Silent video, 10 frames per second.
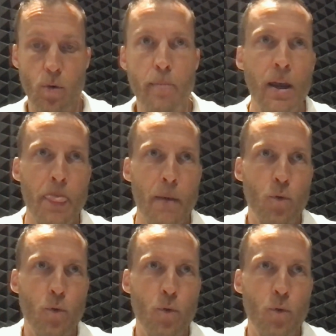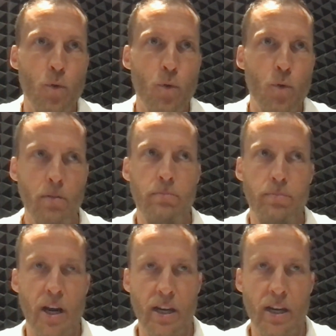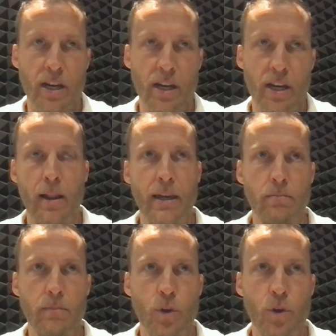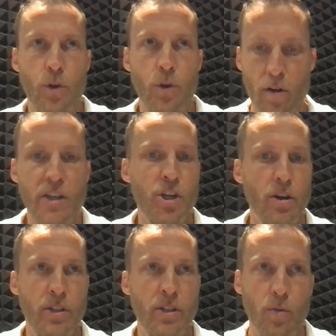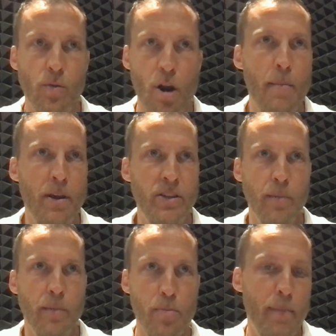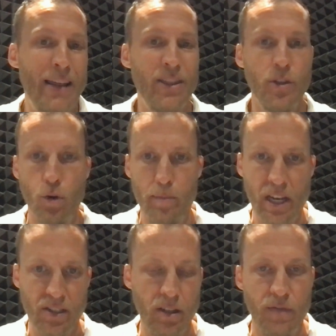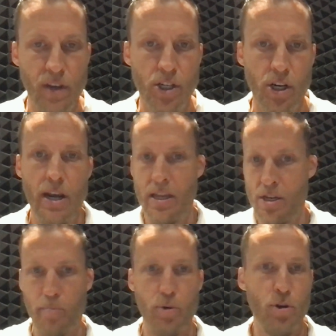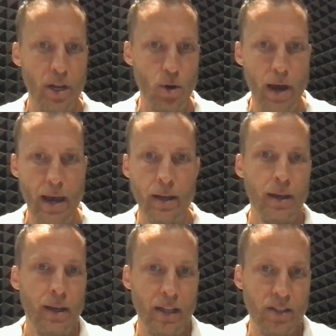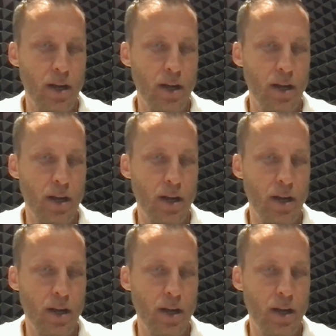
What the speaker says: But we're more so talking about like core features that were promised, like people bought the tool because of this feature and then you're pulling it away.